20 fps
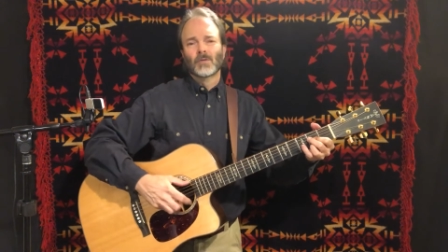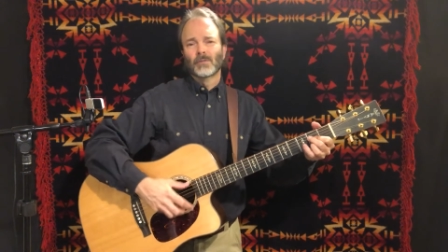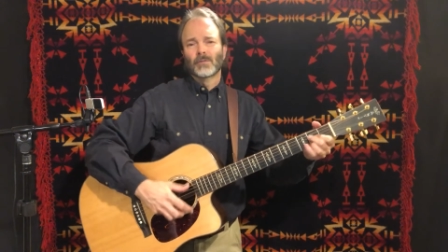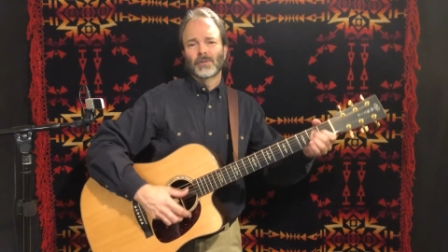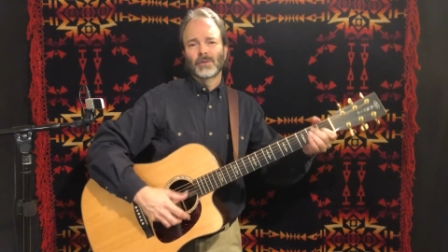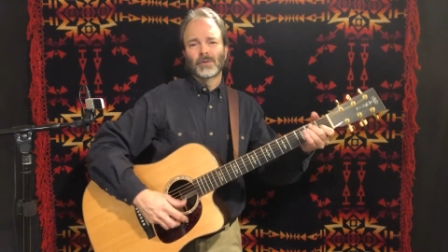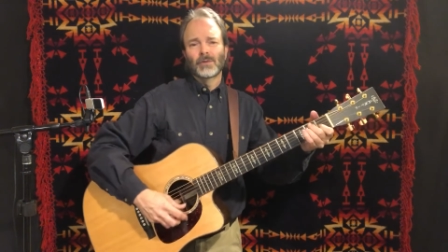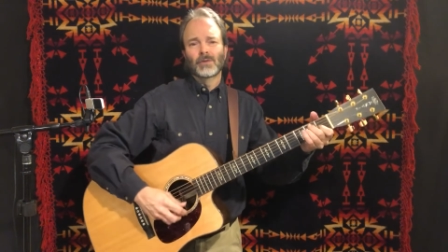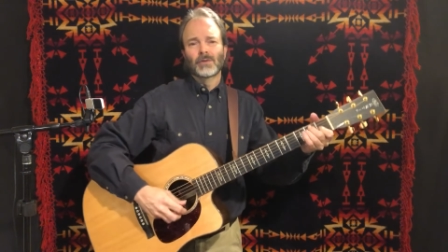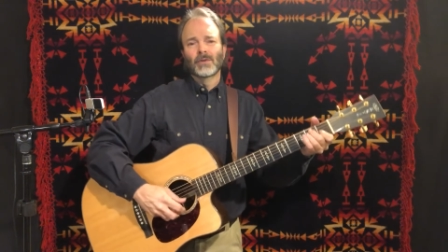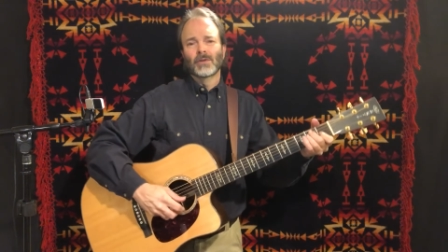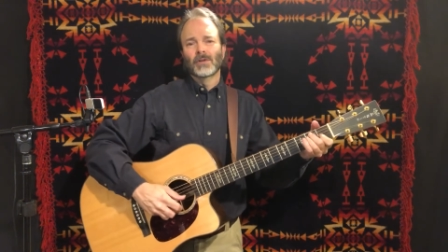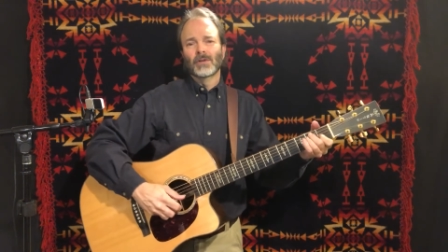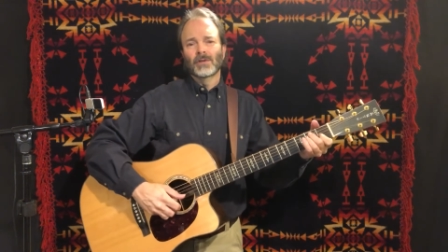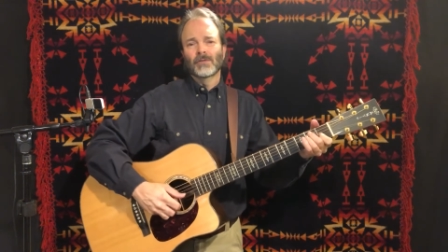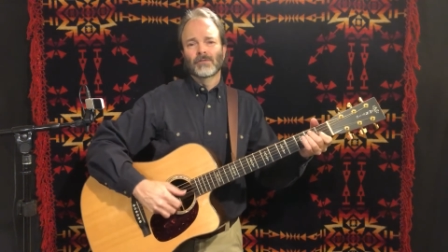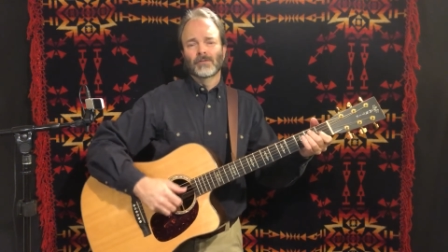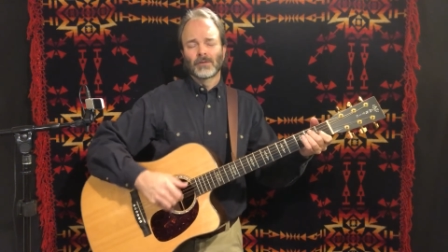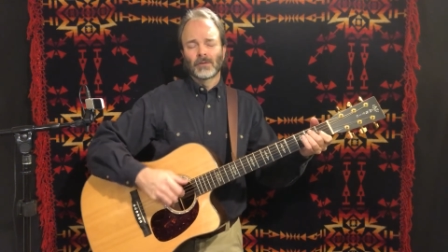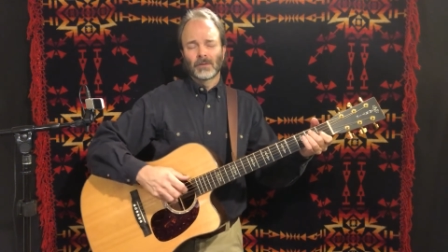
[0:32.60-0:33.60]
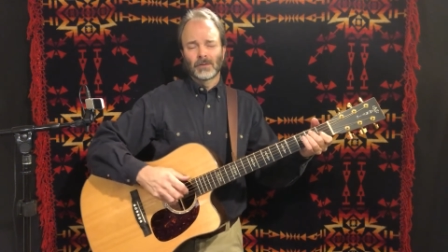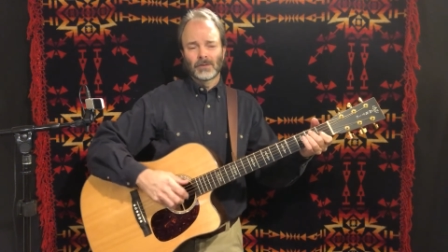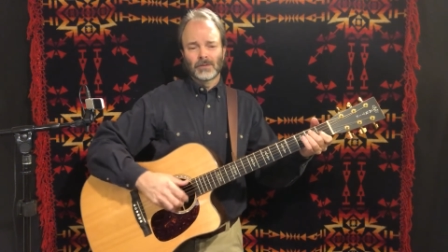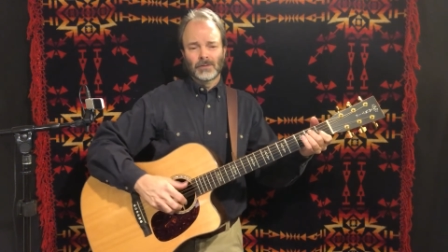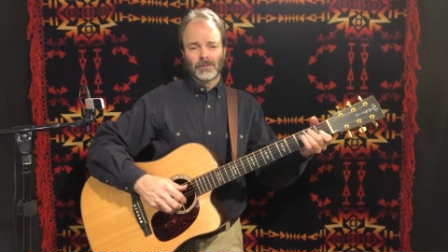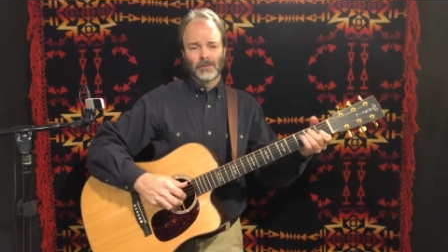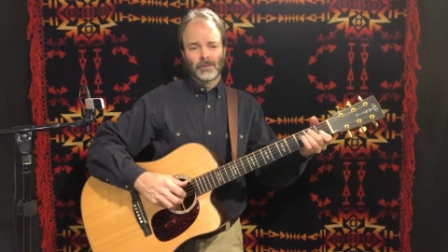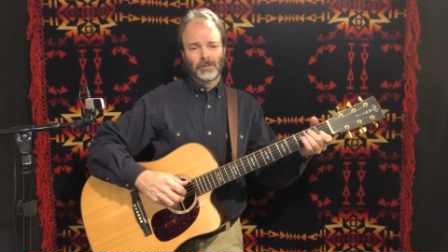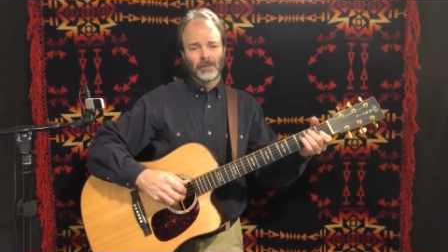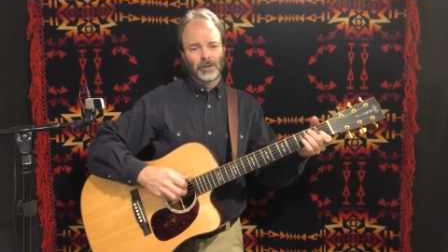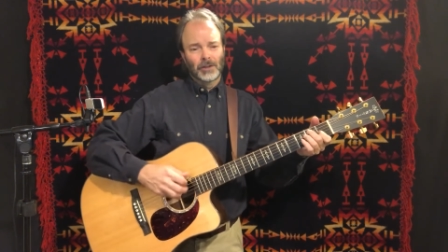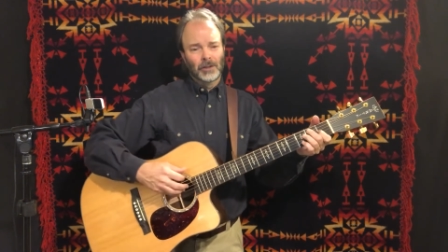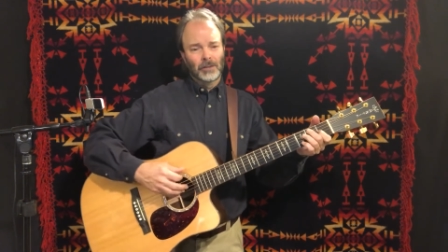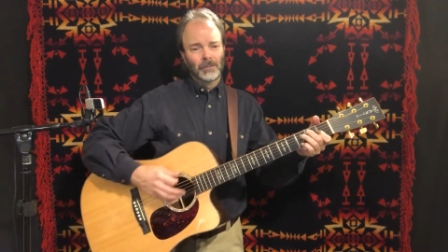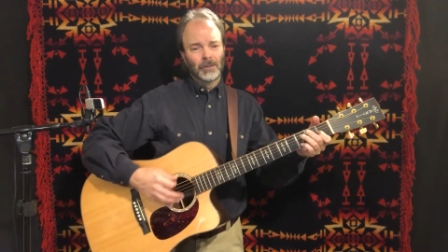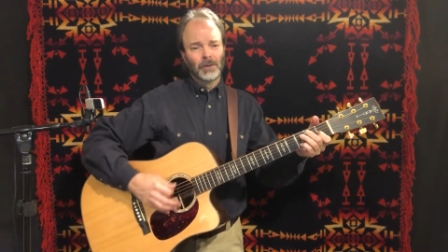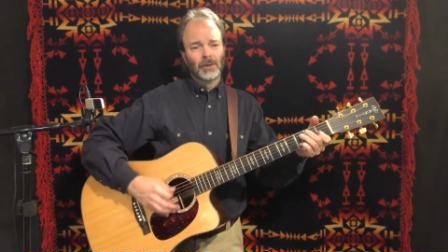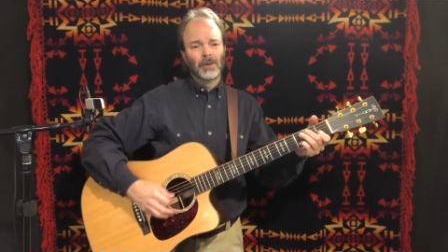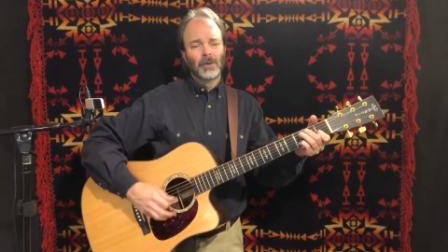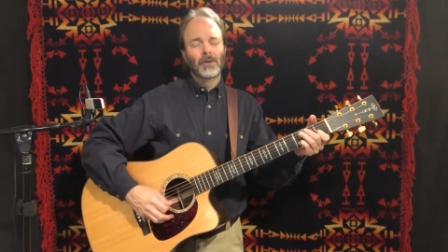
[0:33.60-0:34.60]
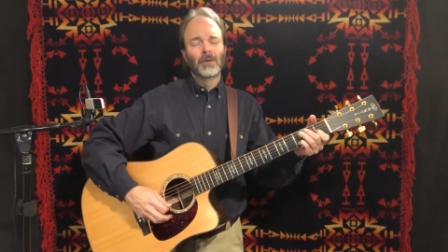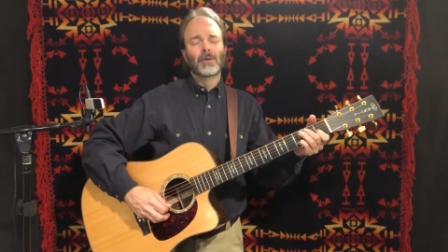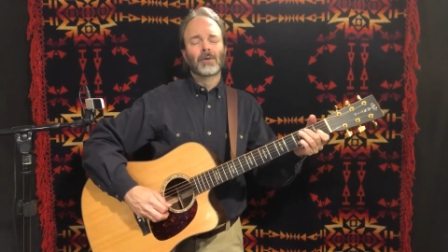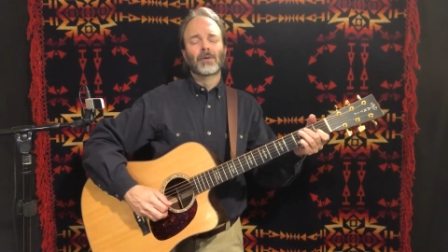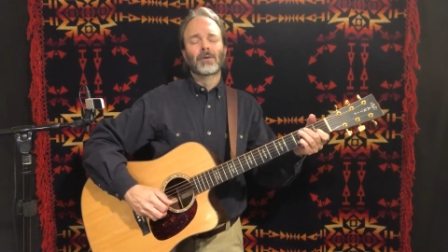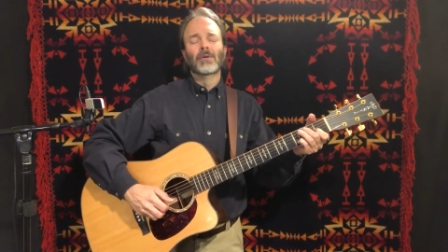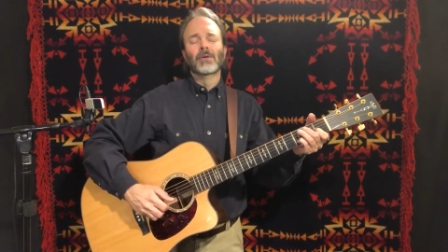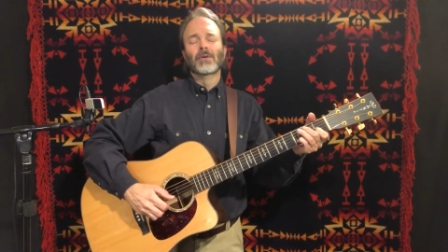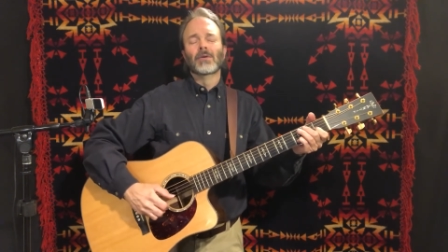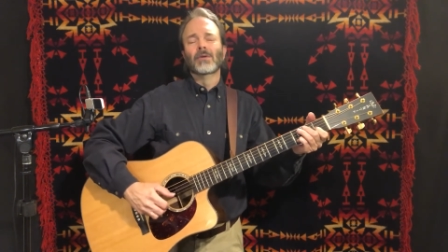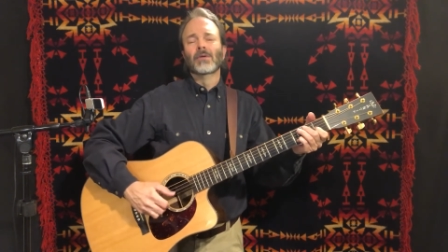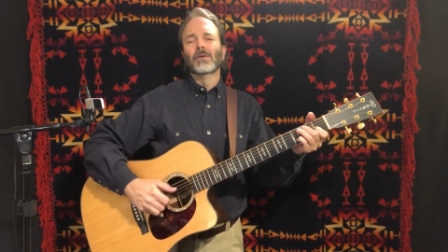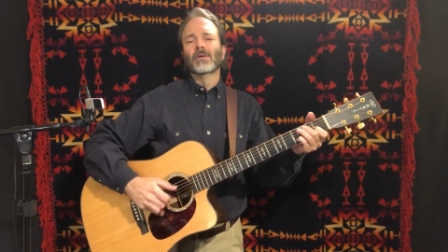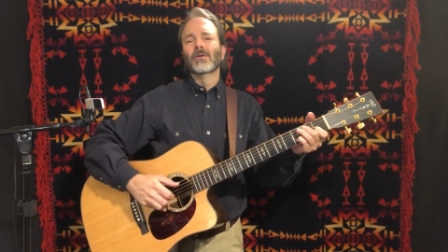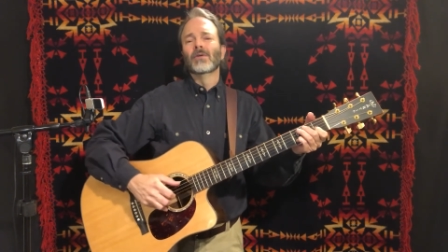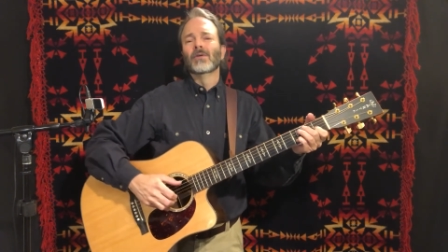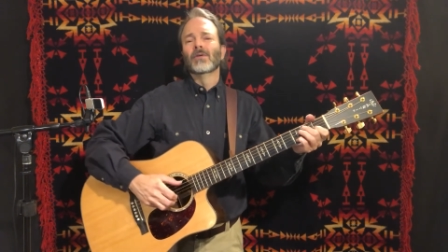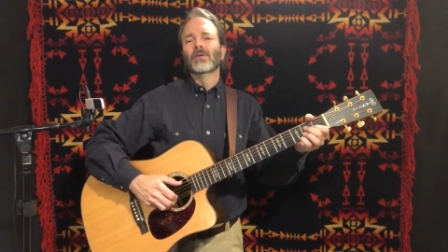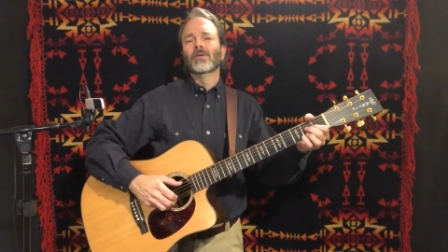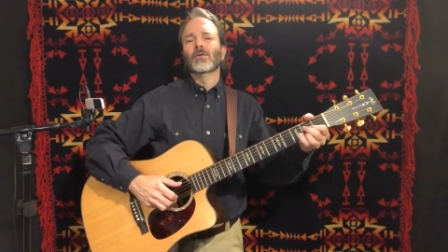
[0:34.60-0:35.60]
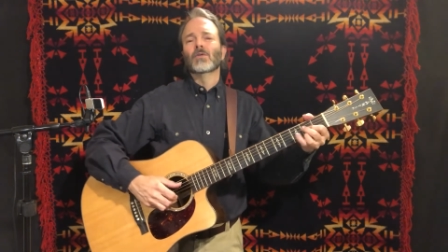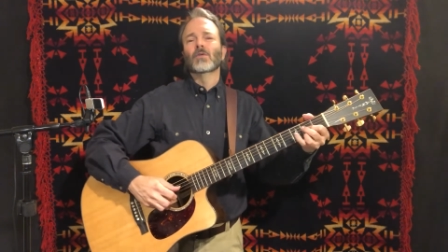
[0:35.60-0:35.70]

Beautiful dreamer,